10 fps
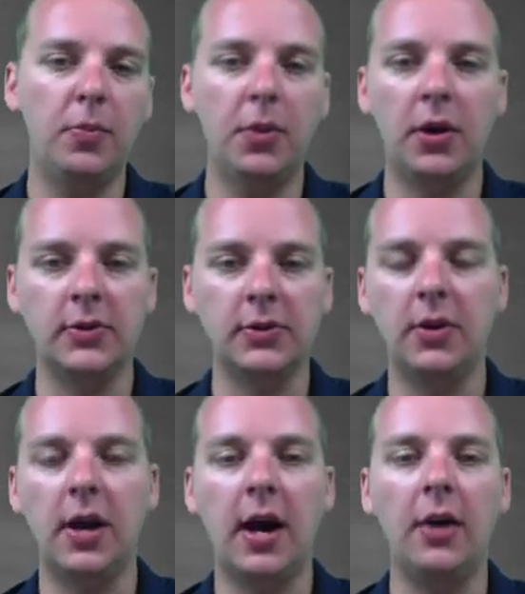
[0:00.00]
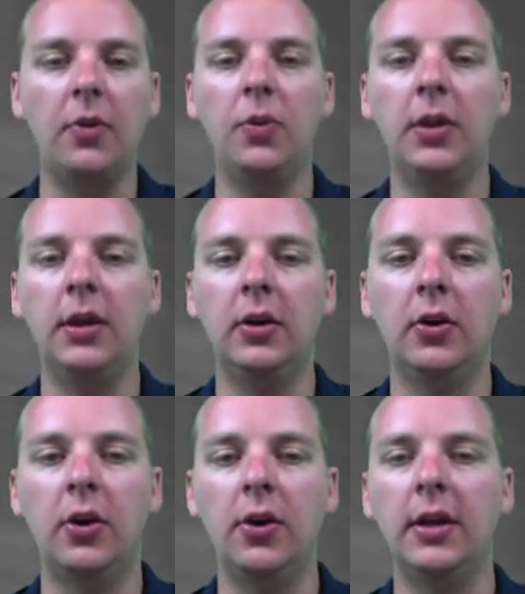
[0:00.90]
but also not with it
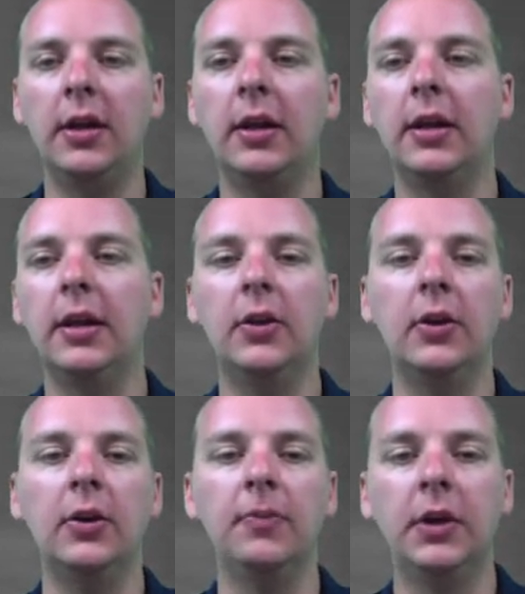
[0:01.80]
hurting either.